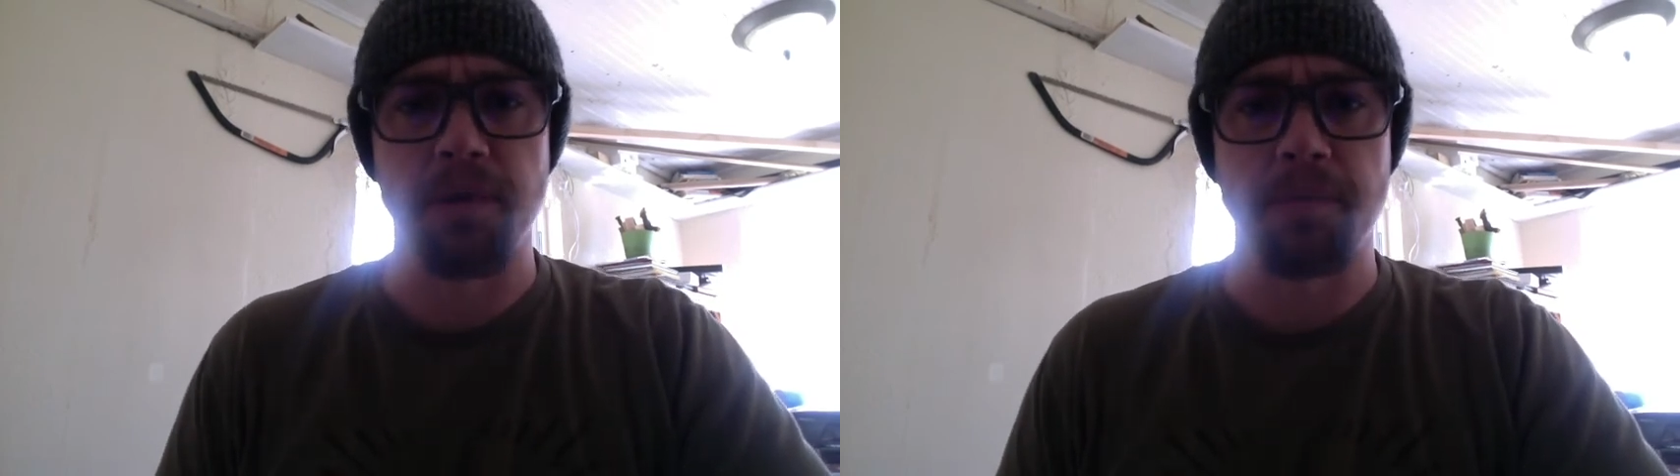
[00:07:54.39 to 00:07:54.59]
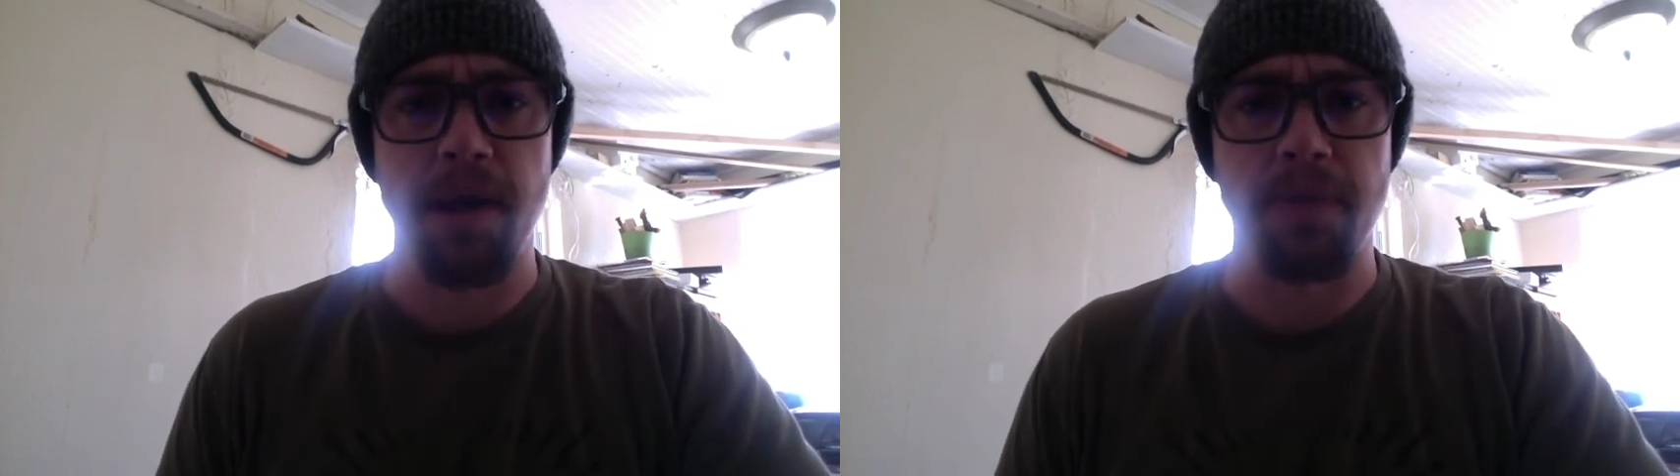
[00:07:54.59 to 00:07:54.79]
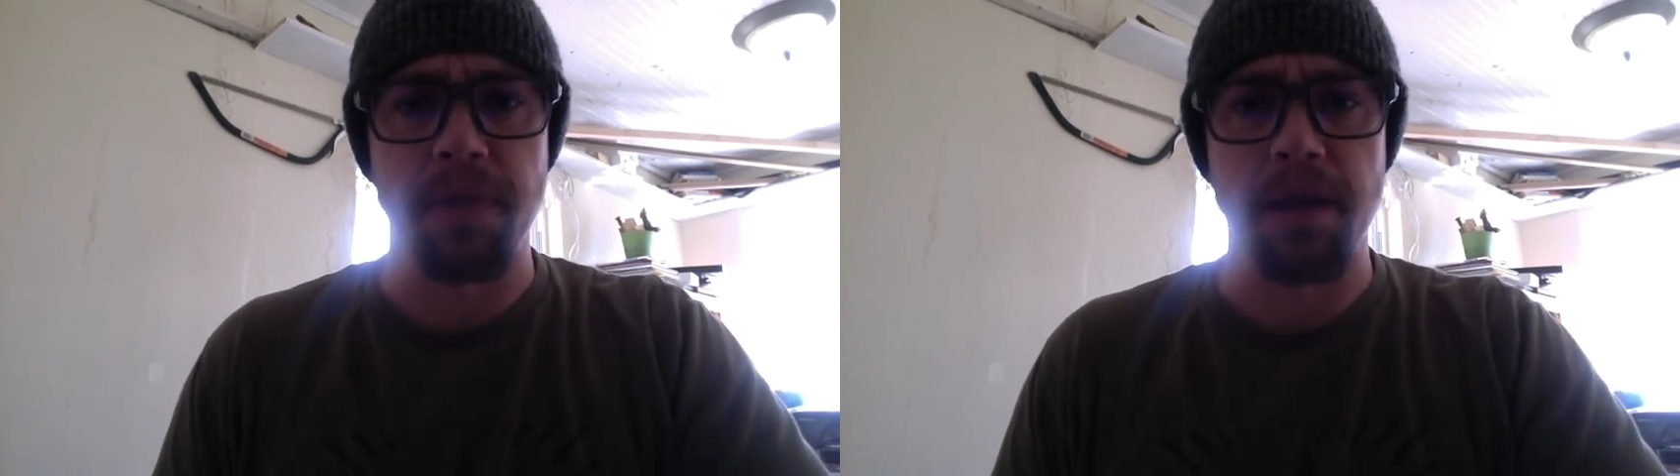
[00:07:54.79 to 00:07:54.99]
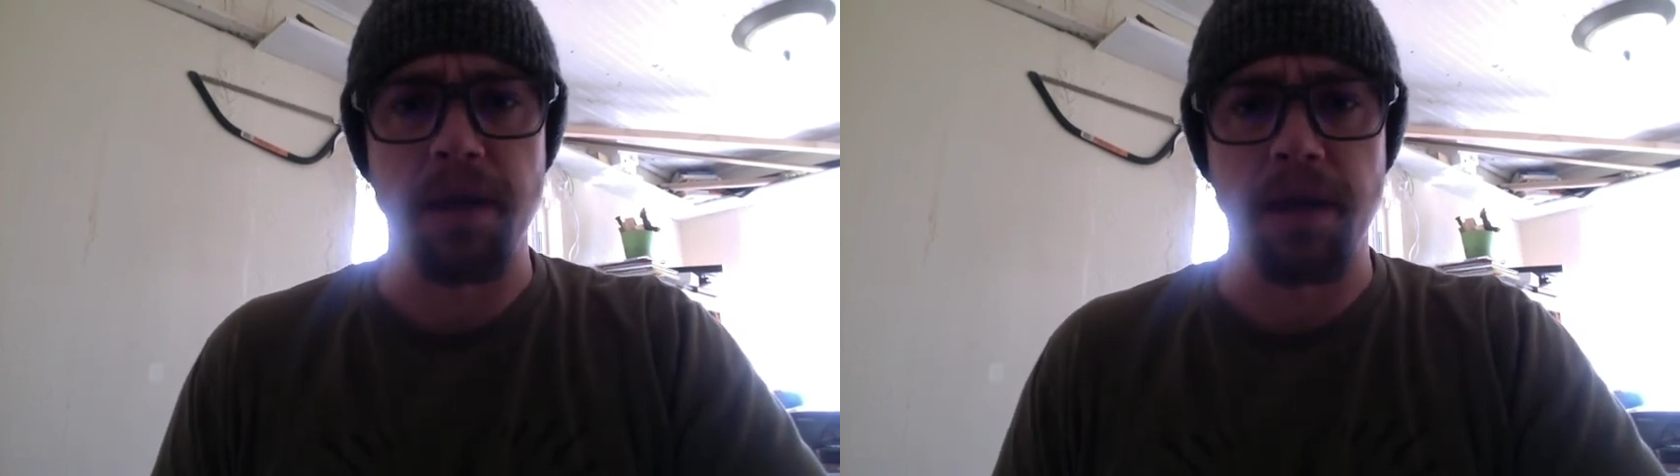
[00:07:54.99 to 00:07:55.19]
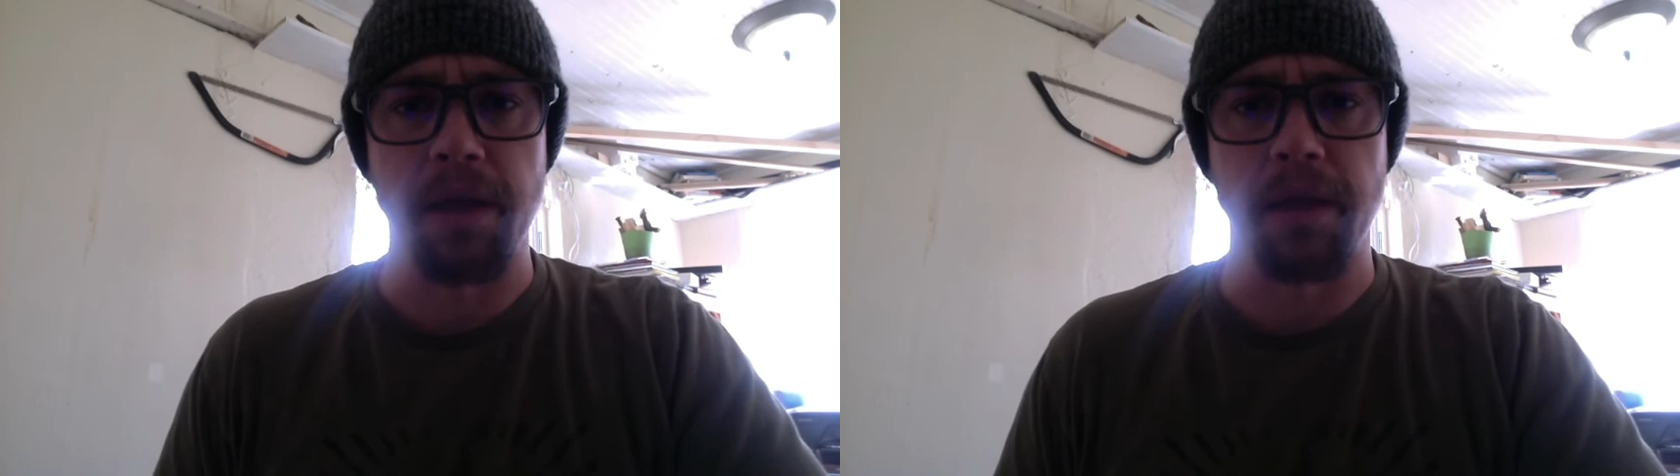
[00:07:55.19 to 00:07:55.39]
about
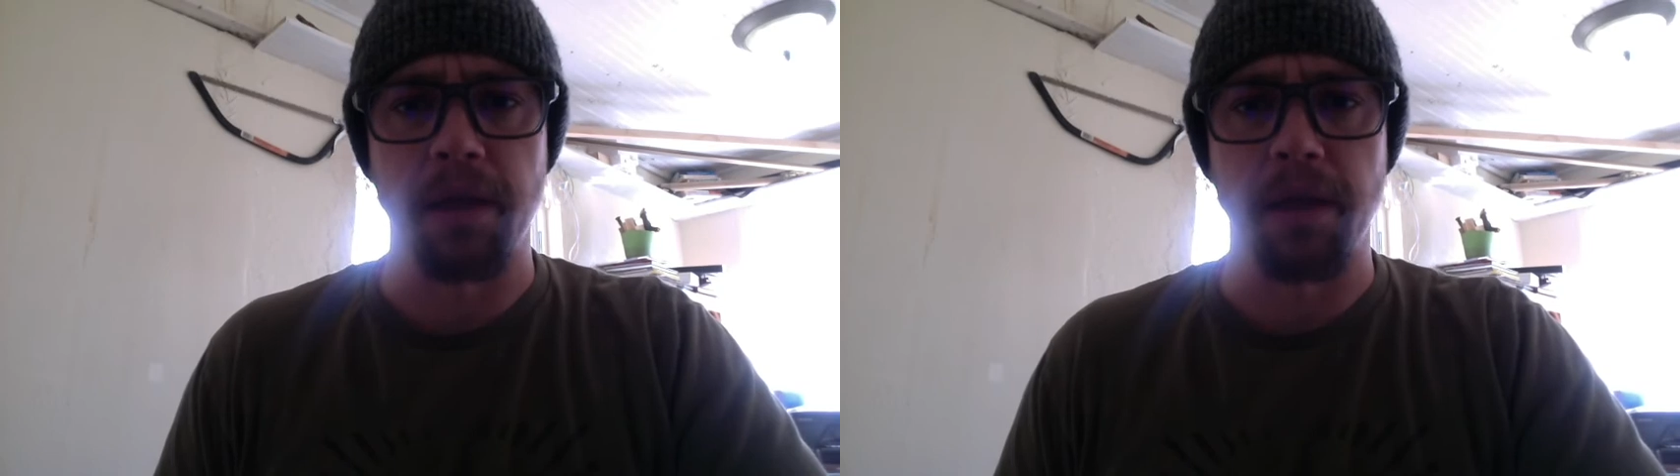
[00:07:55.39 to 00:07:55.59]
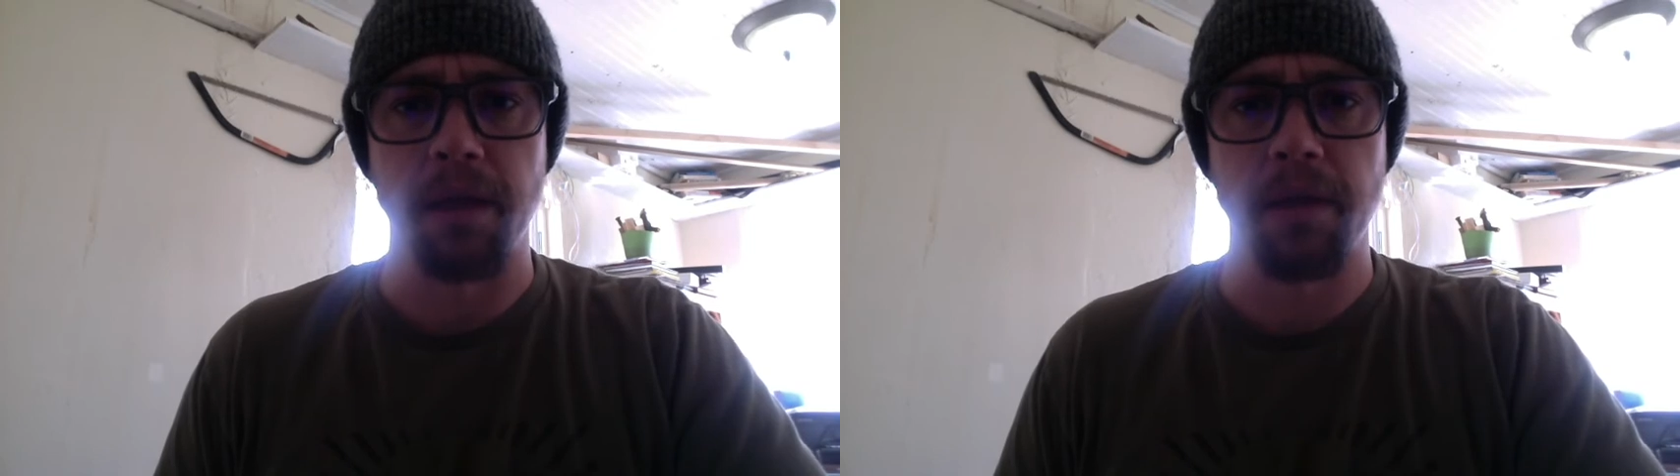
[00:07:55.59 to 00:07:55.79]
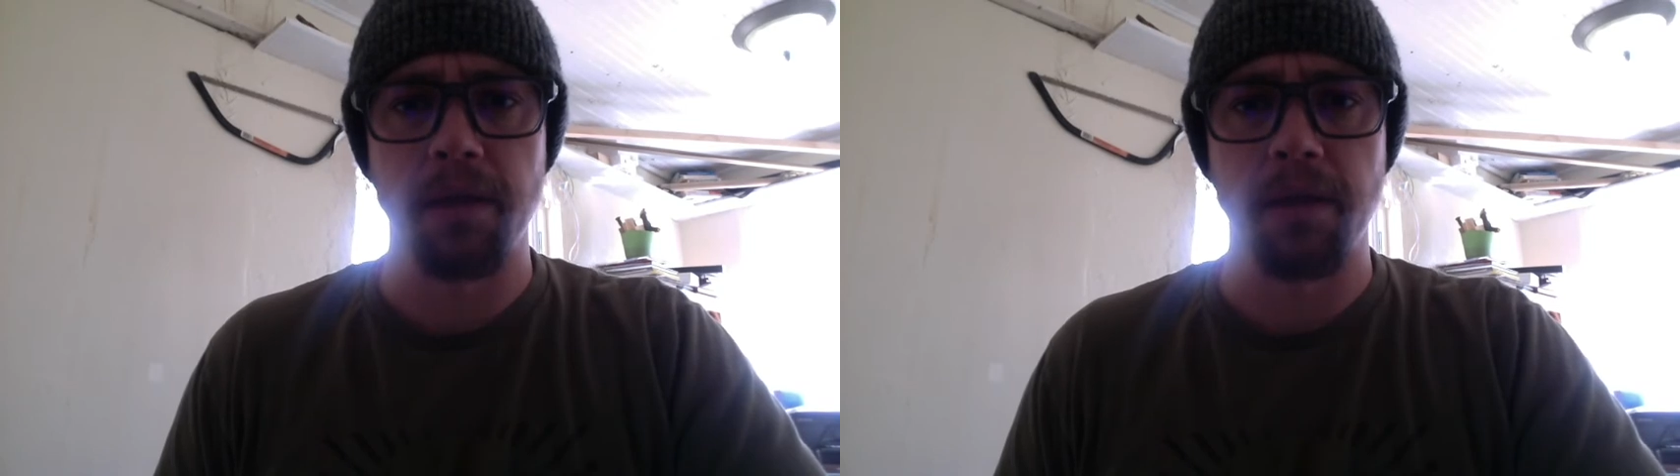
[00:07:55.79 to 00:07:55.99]
the